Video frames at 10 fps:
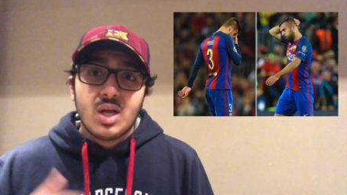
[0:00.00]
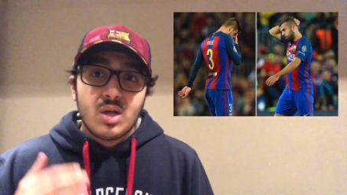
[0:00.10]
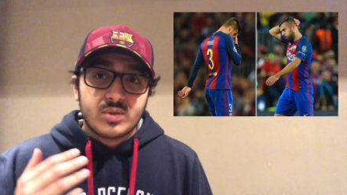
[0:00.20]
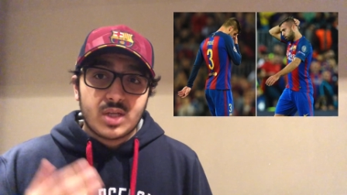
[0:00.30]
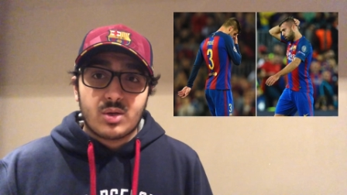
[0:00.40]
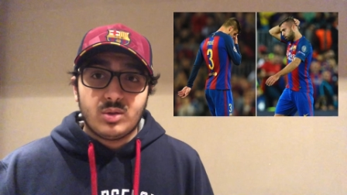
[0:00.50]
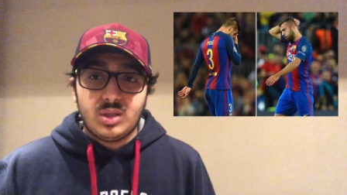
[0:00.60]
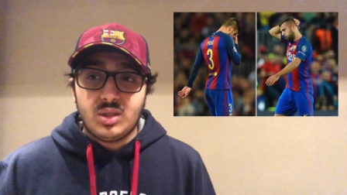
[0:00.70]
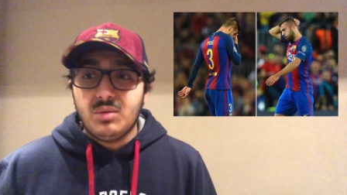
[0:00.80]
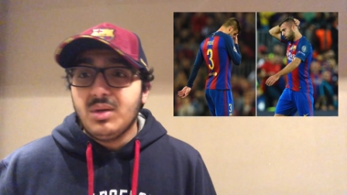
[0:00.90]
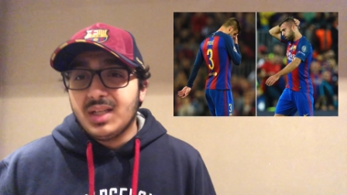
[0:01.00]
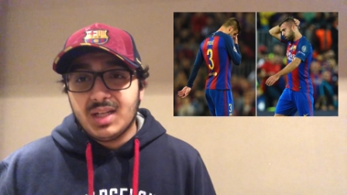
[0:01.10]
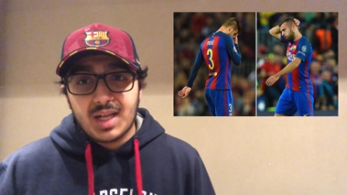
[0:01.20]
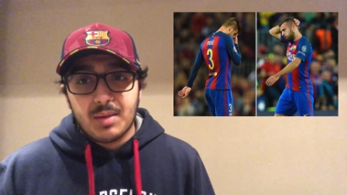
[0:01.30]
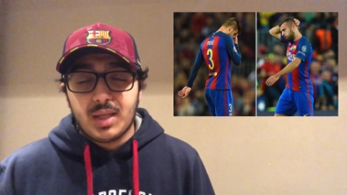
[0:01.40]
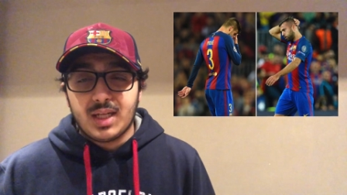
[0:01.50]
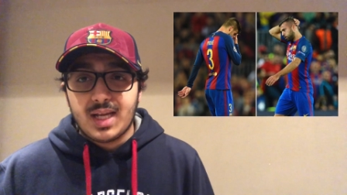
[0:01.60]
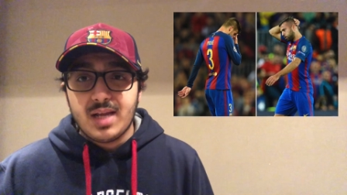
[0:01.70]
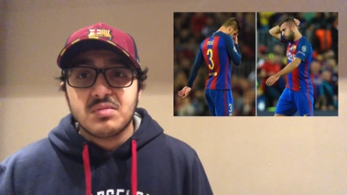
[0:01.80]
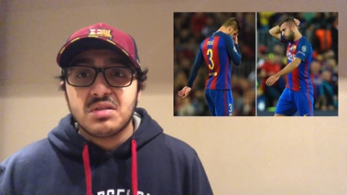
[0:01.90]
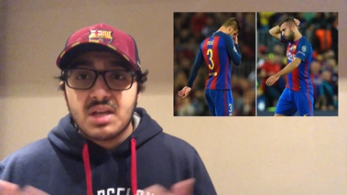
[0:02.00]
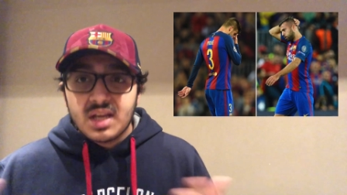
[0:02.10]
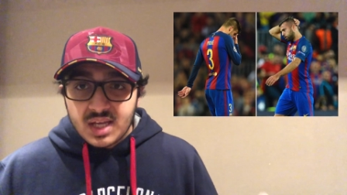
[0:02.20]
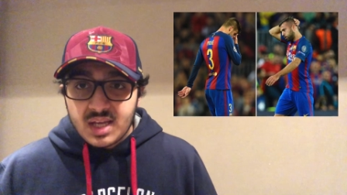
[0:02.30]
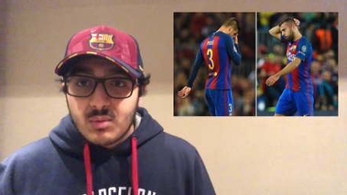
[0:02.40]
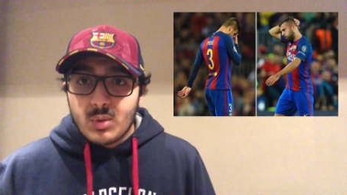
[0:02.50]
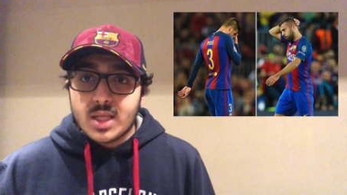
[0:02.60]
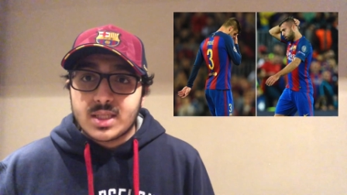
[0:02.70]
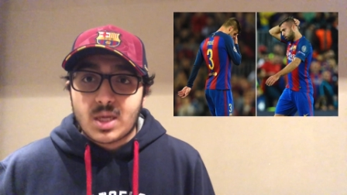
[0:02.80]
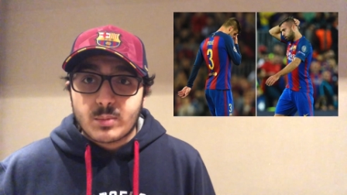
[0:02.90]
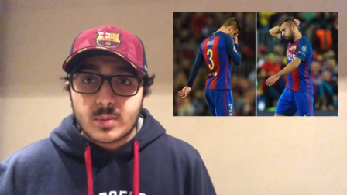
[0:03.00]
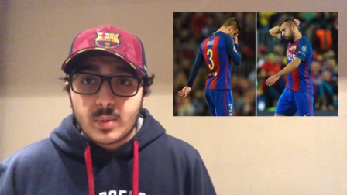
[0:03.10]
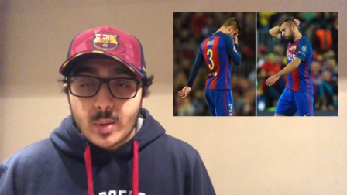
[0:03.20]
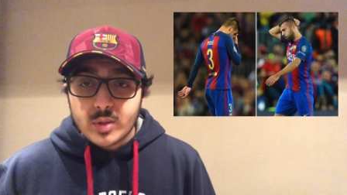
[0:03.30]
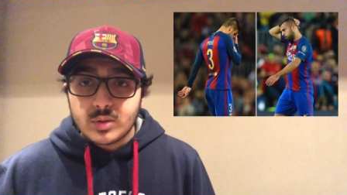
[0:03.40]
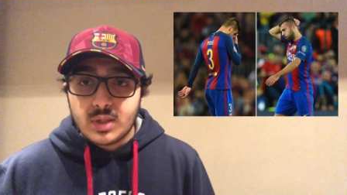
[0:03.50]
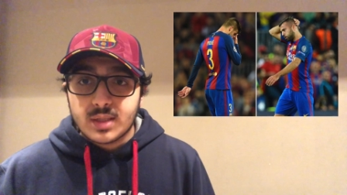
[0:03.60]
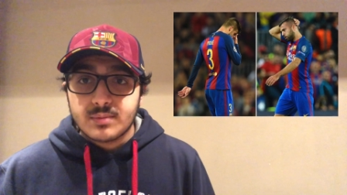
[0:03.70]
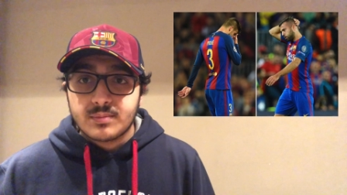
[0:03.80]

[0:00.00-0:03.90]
Signed Coutinho, didn't get any of the games, realized his time was up at Barcelona.